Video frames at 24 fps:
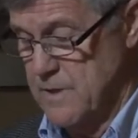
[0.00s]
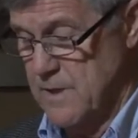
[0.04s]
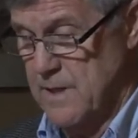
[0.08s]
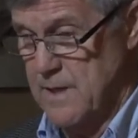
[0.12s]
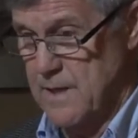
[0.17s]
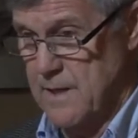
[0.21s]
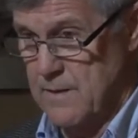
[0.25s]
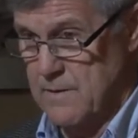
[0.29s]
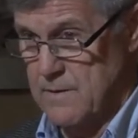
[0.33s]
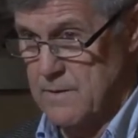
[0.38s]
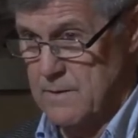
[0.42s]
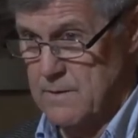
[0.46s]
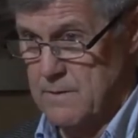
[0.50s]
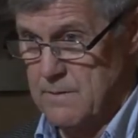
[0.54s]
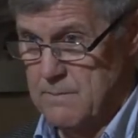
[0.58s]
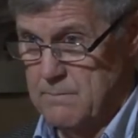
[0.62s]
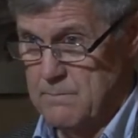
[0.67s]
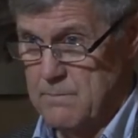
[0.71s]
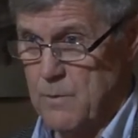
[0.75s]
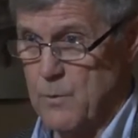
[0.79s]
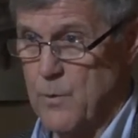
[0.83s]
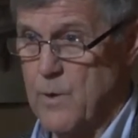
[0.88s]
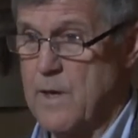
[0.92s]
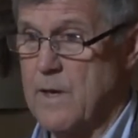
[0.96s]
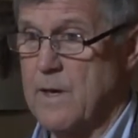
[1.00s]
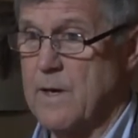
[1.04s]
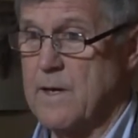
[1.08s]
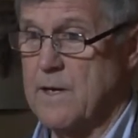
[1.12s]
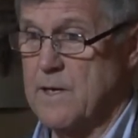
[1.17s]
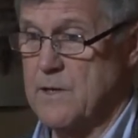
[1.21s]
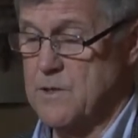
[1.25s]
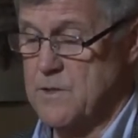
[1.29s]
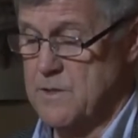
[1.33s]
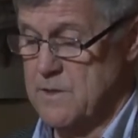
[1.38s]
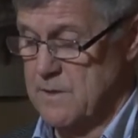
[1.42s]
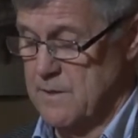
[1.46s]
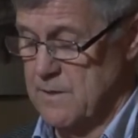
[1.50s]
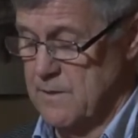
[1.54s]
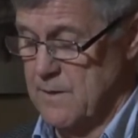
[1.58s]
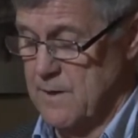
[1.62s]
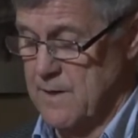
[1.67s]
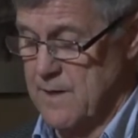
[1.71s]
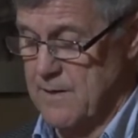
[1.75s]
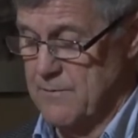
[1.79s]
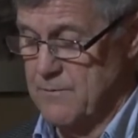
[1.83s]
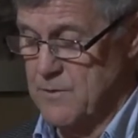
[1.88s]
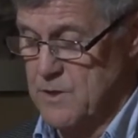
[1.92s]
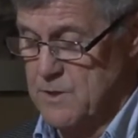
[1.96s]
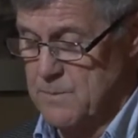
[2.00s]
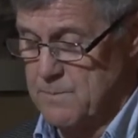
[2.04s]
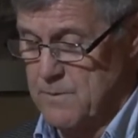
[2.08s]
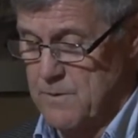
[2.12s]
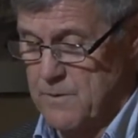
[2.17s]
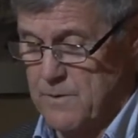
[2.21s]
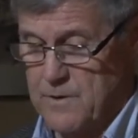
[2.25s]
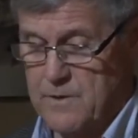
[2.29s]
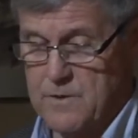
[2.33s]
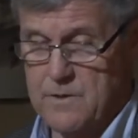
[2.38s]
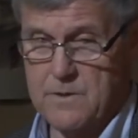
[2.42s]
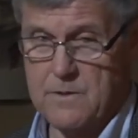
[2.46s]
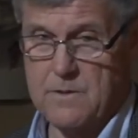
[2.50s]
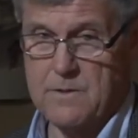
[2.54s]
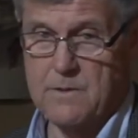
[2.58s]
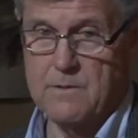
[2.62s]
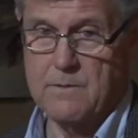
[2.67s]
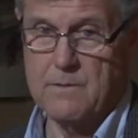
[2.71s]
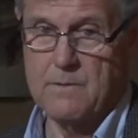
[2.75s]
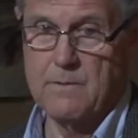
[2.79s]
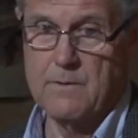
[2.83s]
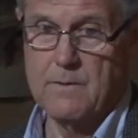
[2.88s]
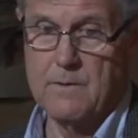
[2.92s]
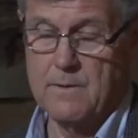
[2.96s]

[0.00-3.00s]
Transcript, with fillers: together, Maria has a lot of experience and,